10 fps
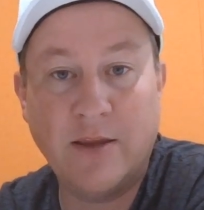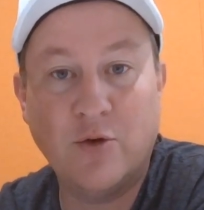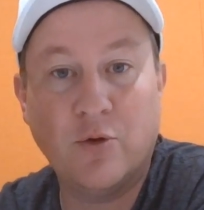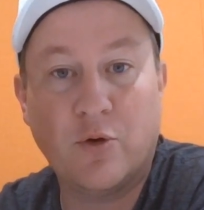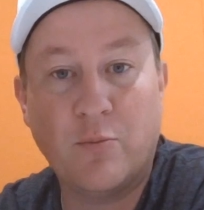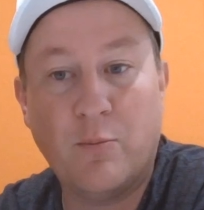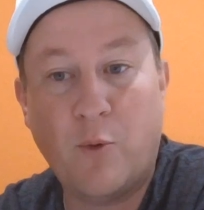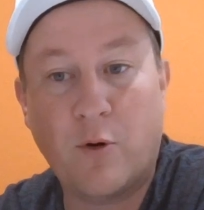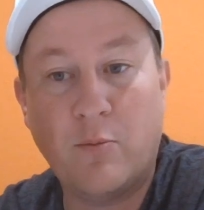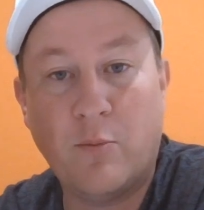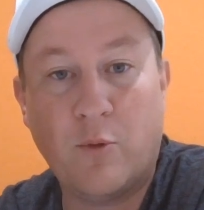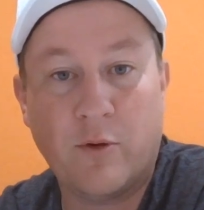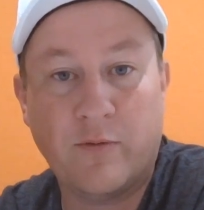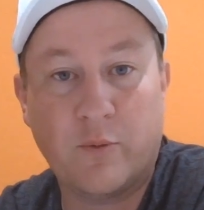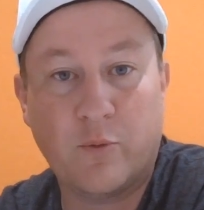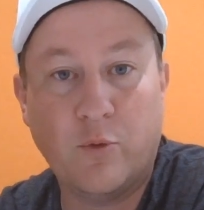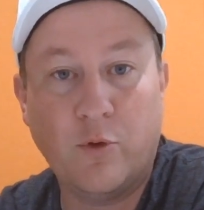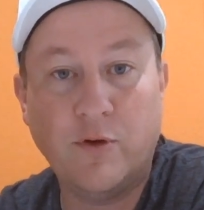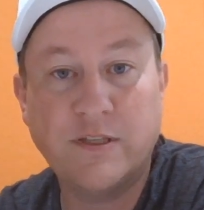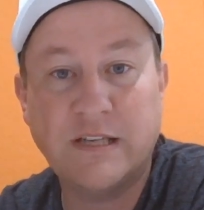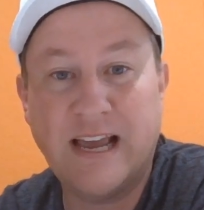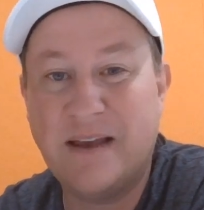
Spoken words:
and you learn more and more of the rules,